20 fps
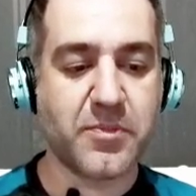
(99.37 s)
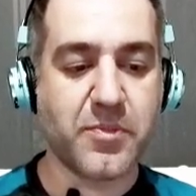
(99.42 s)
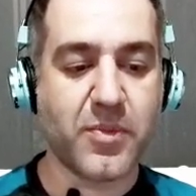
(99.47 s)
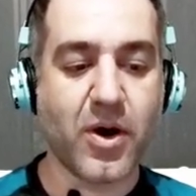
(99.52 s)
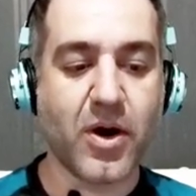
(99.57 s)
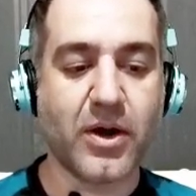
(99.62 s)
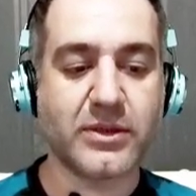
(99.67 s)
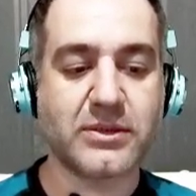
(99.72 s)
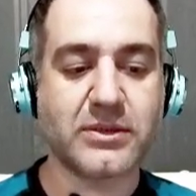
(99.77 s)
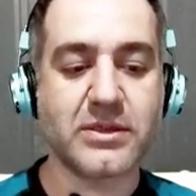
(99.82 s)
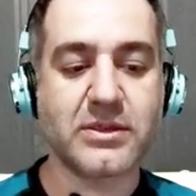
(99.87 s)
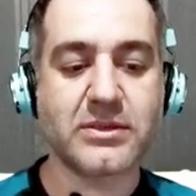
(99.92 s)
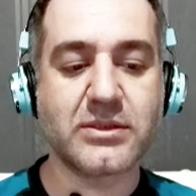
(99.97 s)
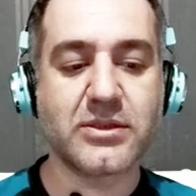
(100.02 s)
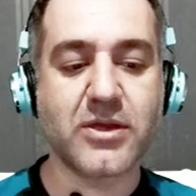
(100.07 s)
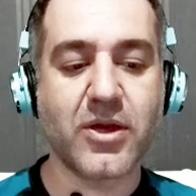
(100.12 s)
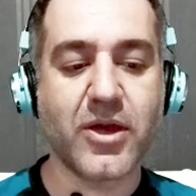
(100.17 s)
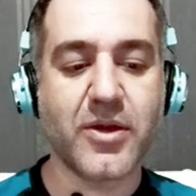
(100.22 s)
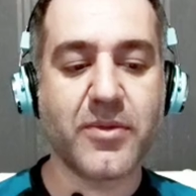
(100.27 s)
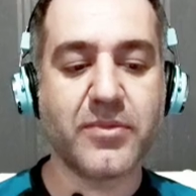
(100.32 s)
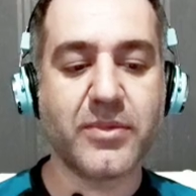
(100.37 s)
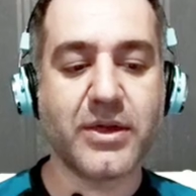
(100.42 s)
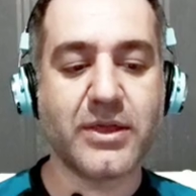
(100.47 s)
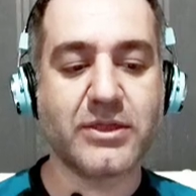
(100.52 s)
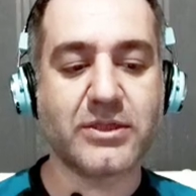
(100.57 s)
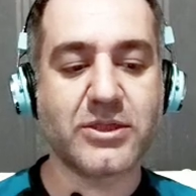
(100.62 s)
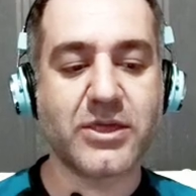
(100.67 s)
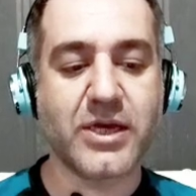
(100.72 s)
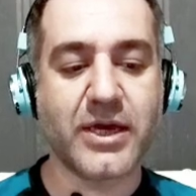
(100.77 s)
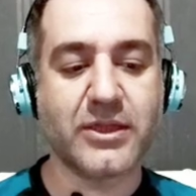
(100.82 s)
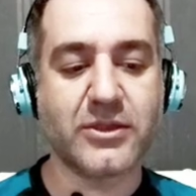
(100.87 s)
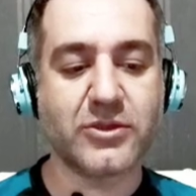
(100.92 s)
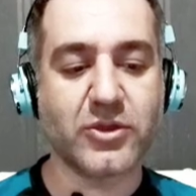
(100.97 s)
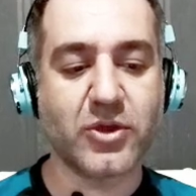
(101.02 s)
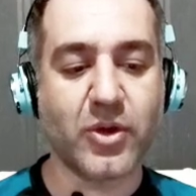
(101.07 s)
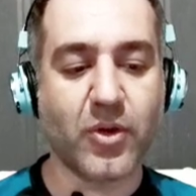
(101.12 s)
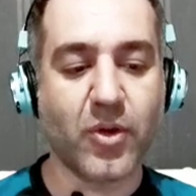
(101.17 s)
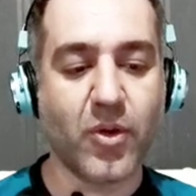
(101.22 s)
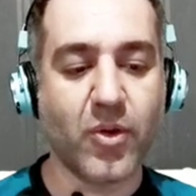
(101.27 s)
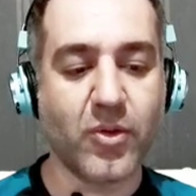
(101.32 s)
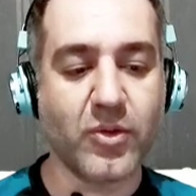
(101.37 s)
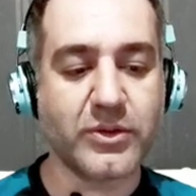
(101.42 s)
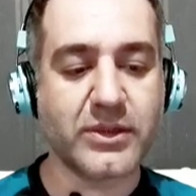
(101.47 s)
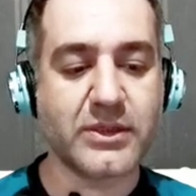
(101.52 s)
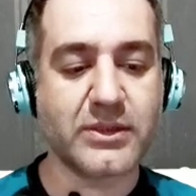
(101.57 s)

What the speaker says: but this time it can't hold